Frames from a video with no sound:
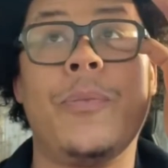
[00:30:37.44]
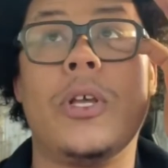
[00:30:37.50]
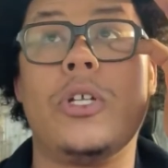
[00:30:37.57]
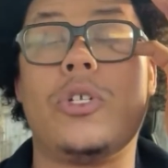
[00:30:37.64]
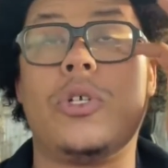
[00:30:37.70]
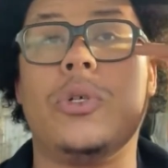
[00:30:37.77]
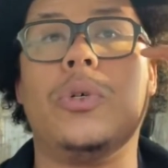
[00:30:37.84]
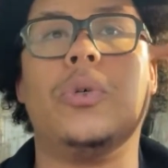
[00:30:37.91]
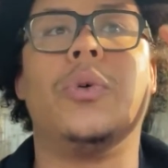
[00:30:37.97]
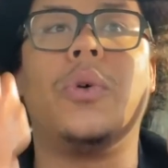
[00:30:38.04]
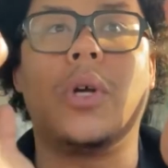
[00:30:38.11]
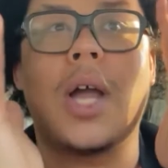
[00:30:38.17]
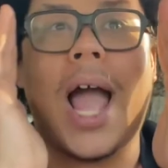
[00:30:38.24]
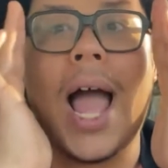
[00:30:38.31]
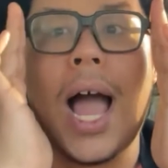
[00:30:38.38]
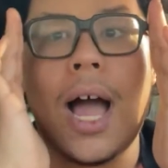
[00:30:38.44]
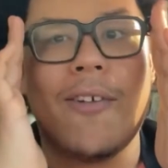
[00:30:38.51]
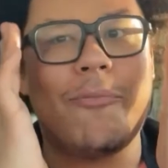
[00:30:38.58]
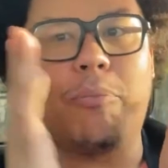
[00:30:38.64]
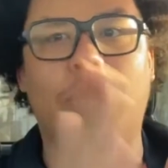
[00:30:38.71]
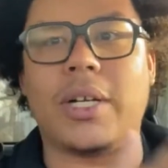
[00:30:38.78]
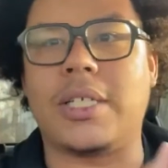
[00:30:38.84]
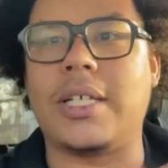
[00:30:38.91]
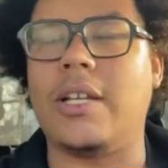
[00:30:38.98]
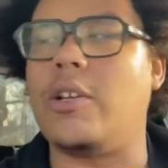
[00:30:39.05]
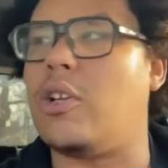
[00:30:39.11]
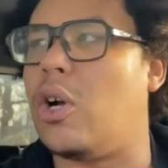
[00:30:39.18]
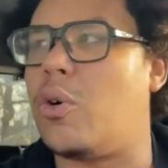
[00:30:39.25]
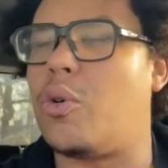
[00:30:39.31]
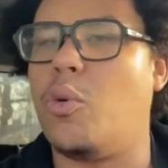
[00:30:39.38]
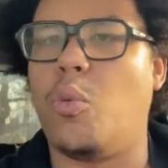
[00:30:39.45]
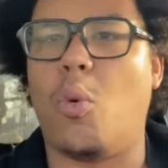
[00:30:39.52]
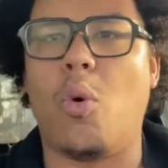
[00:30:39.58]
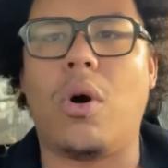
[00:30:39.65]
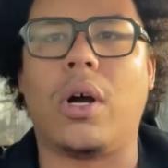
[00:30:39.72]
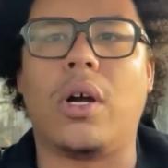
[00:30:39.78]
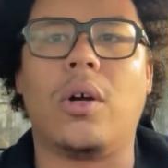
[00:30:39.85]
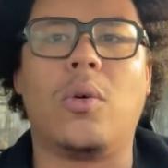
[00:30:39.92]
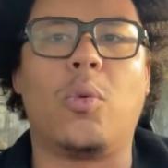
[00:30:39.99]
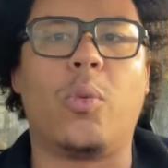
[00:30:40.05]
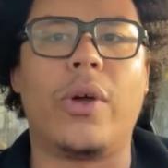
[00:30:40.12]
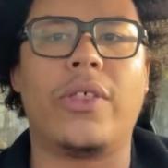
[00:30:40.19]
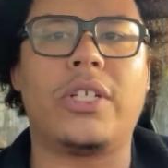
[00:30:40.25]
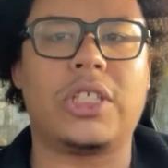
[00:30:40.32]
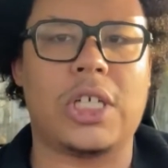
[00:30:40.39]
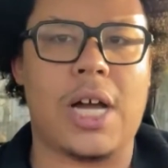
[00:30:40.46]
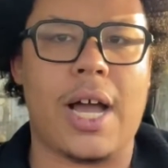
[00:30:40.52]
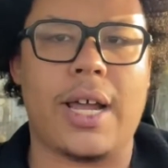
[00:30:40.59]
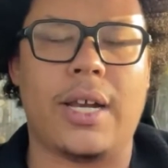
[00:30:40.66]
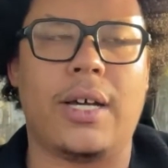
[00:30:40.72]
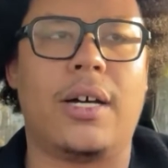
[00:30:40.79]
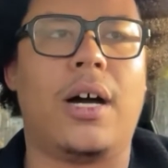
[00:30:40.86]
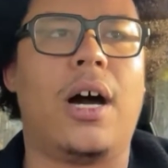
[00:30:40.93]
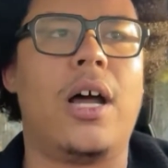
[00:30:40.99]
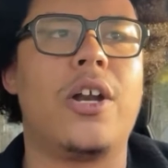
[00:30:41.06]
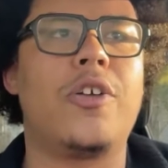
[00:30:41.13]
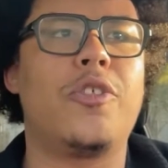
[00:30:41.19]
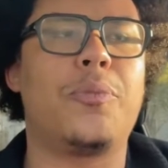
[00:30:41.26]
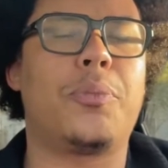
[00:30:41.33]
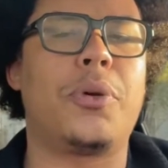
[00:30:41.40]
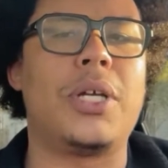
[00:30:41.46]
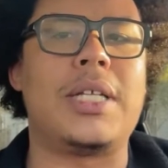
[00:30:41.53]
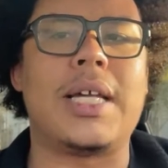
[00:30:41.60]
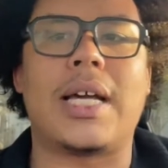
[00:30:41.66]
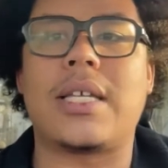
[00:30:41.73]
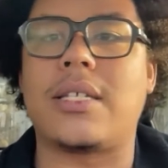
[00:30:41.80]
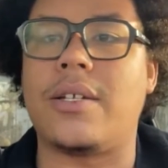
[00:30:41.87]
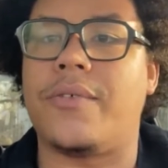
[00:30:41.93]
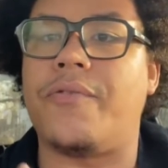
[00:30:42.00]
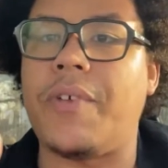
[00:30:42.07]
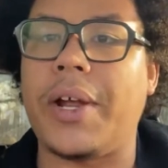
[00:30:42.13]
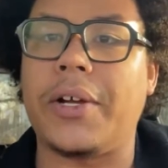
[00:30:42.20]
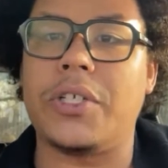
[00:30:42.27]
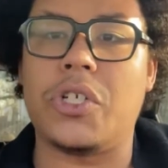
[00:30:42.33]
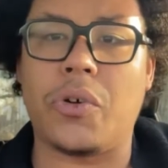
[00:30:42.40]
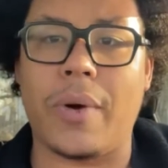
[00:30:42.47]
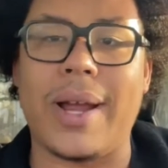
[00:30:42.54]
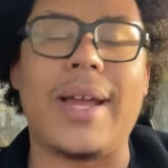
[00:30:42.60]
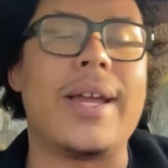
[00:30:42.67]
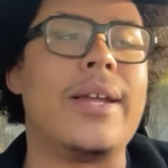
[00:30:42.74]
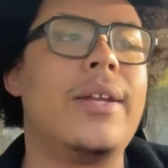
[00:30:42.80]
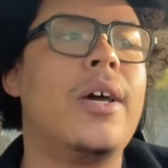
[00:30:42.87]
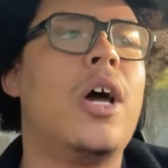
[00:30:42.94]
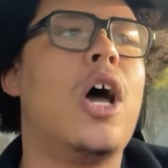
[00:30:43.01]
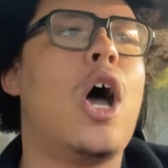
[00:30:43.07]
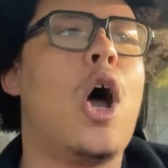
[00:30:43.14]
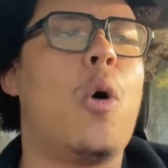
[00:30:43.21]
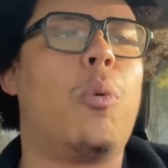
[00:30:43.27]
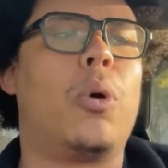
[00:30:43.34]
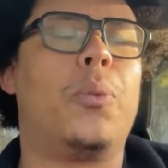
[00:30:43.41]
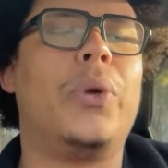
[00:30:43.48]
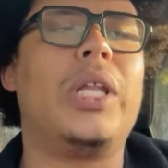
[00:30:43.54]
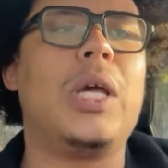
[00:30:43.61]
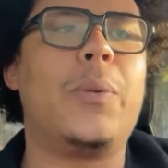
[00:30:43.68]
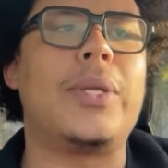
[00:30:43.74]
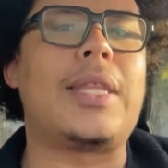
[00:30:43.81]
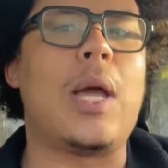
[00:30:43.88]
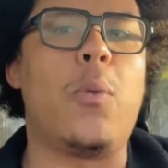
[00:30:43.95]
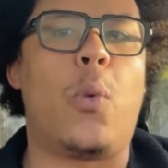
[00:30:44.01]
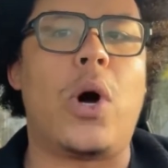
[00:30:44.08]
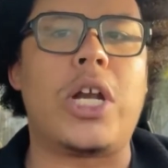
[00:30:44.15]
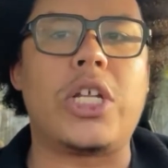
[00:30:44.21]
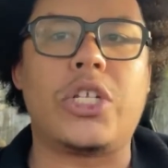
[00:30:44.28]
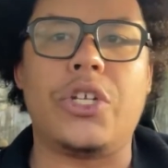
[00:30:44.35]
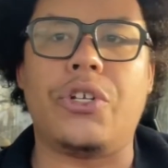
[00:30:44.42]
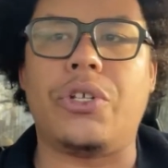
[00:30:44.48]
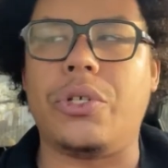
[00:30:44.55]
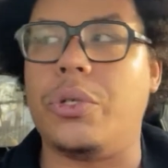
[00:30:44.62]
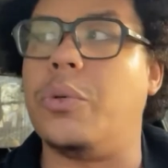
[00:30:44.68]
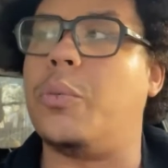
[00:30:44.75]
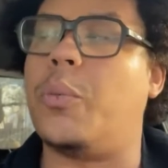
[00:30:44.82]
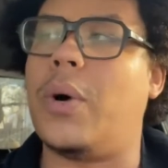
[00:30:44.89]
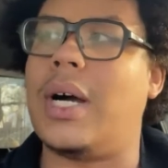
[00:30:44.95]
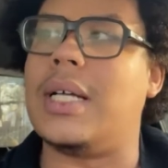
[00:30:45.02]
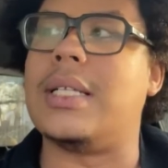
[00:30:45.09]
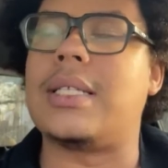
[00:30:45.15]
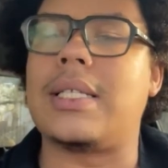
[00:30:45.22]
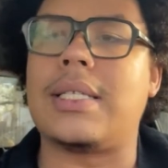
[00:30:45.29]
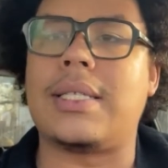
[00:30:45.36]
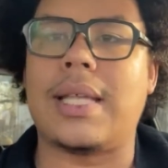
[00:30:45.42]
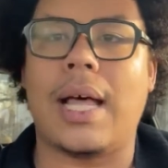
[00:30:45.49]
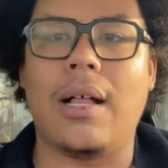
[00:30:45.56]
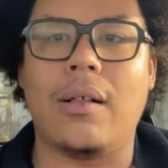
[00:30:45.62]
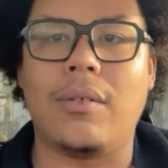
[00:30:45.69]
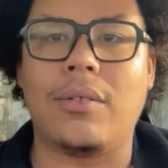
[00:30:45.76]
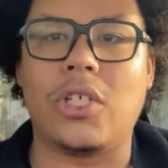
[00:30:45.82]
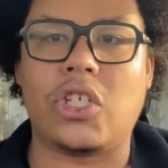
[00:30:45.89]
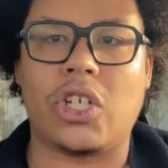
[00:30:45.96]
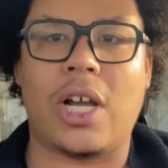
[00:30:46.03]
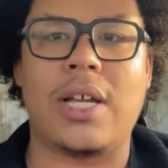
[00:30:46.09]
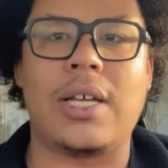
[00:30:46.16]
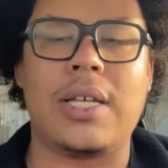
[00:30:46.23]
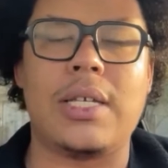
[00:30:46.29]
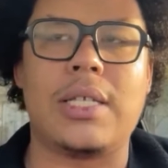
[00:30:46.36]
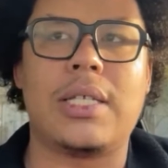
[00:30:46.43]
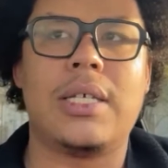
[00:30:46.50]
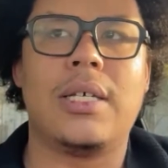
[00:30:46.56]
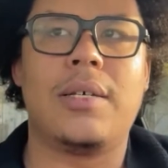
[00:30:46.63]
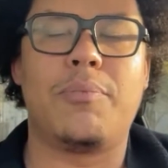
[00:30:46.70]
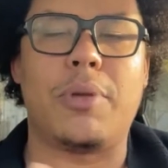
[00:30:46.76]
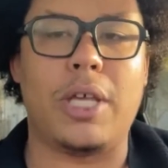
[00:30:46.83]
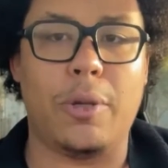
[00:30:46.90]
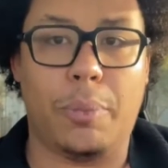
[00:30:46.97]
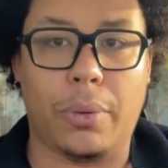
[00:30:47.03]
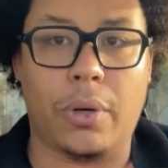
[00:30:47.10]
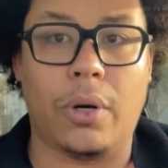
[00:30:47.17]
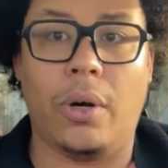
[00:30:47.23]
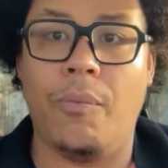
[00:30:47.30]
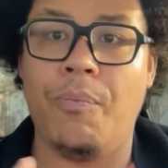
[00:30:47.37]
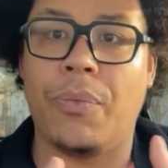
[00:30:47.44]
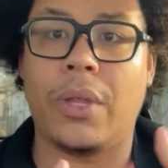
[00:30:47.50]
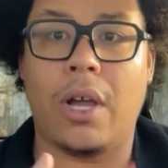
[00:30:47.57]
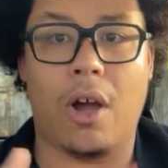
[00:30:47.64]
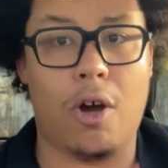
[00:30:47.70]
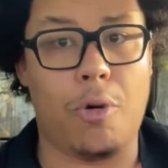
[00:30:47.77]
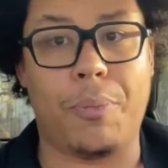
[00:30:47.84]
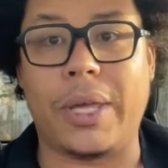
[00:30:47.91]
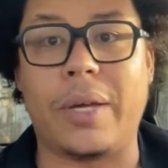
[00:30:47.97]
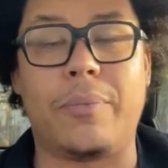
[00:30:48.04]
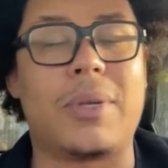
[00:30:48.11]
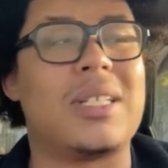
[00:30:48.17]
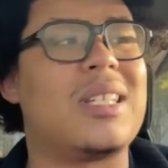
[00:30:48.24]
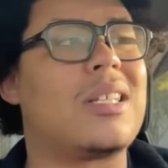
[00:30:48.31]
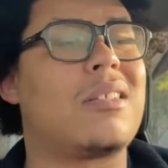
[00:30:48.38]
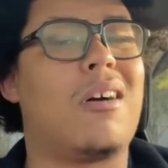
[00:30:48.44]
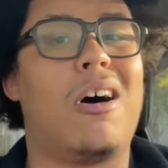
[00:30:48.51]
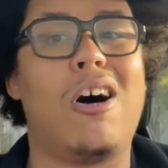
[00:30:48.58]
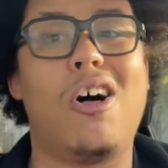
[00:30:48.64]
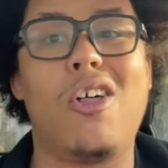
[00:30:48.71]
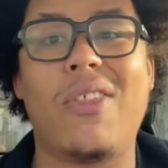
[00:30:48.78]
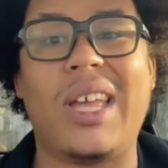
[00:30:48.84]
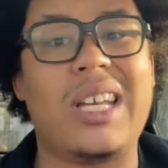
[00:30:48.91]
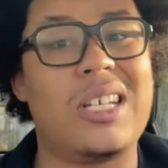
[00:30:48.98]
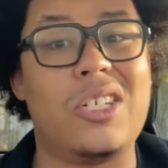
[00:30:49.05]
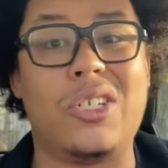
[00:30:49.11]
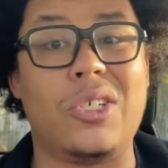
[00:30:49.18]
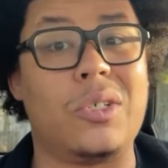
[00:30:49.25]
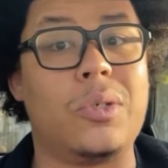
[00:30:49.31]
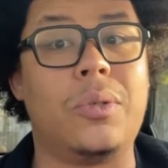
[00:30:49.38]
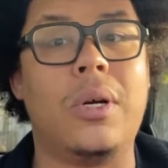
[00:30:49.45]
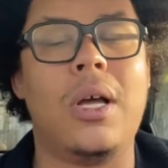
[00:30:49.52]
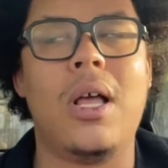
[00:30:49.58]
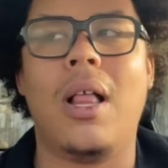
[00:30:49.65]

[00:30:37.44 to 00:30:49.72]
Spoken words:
to have Britain go to war with China under the pretext of fair trade, where really what they wanted to do was sell the Chinese people opium, because that's all they could do.